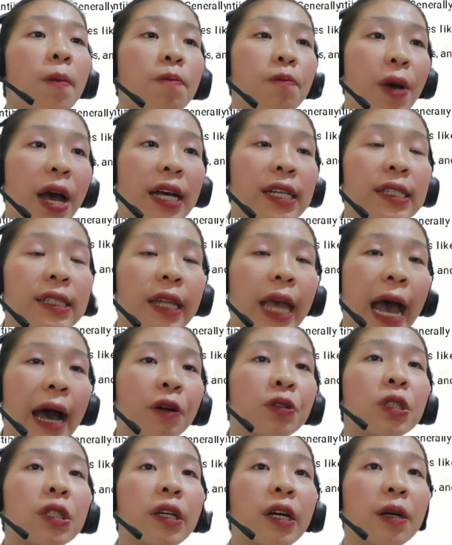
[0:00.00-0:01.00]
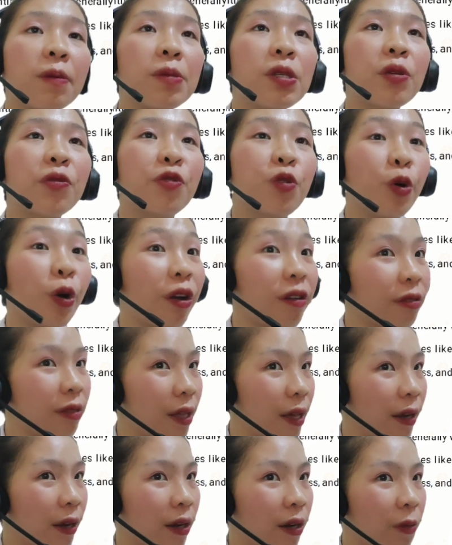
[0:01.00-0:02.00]
best outcomes for
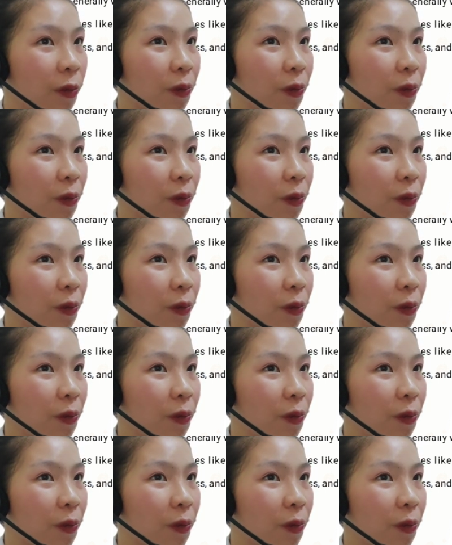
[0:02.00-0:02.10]
their